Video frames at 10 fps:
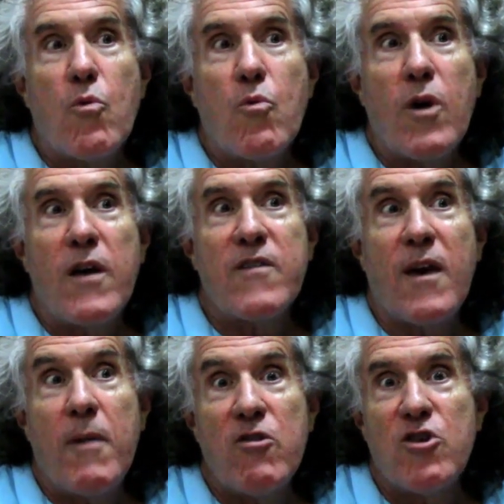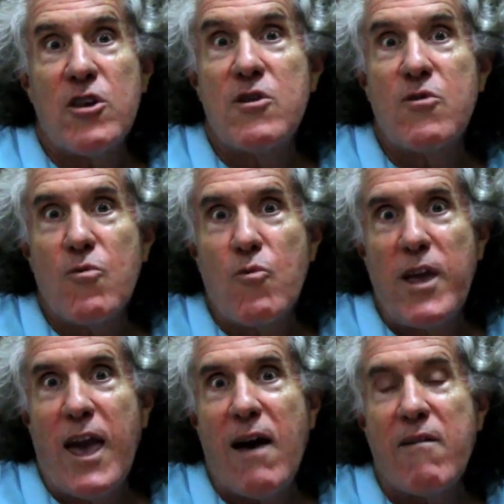as I mentioned, we
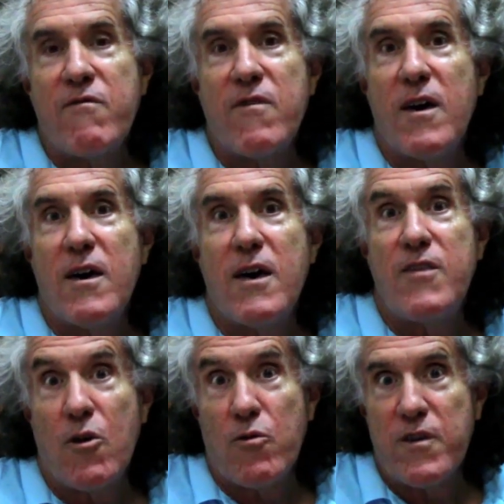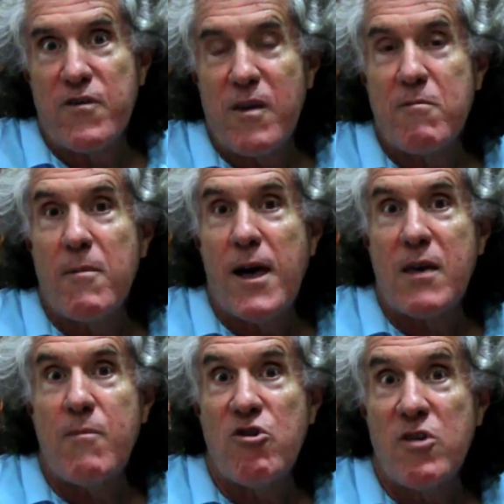have the oldest diplomatic
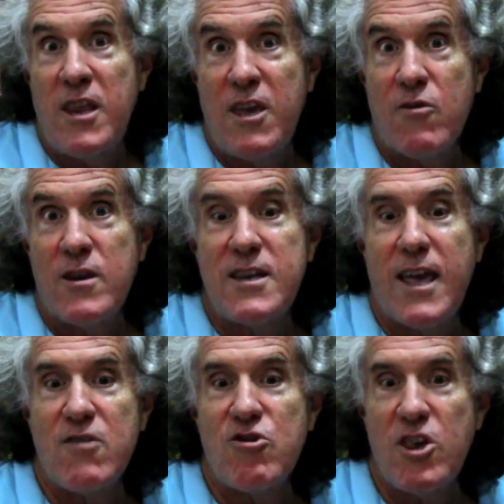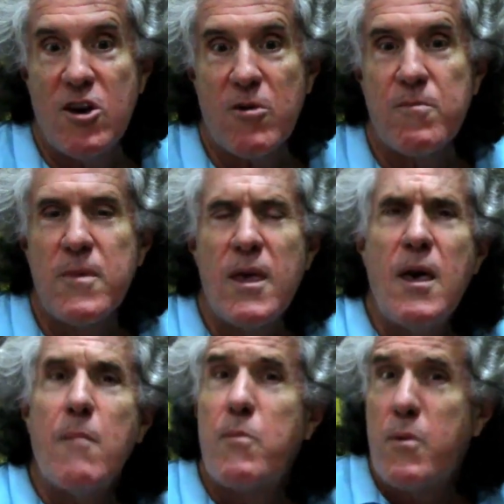mission here in Tangier.
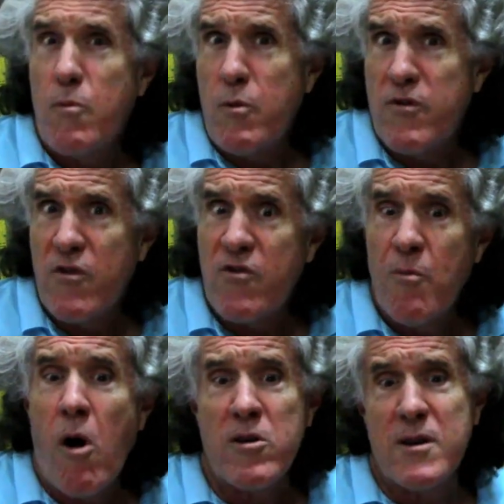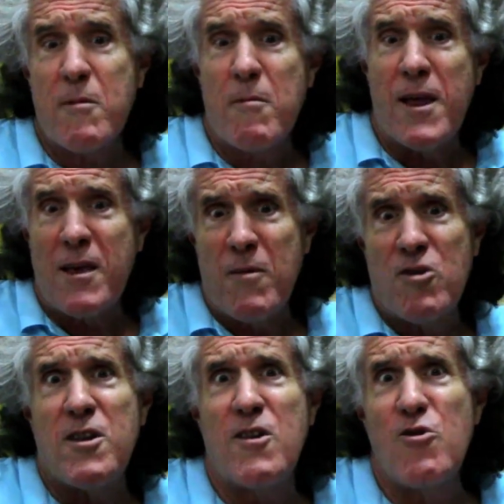It's a small diplomatic
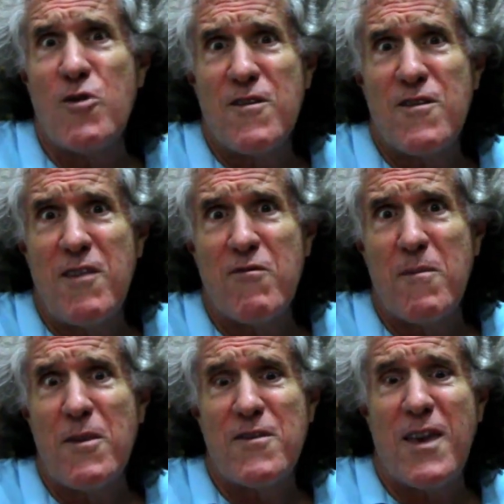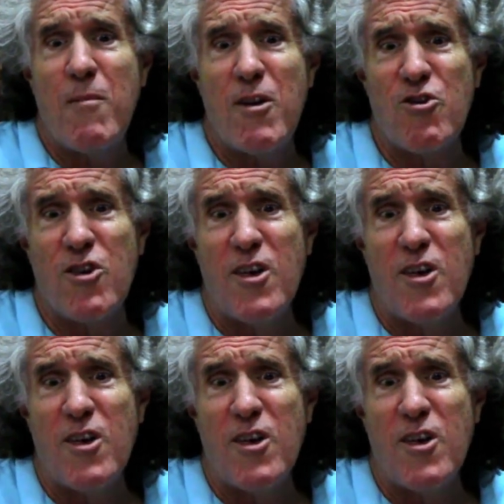mission, as you can see from this image,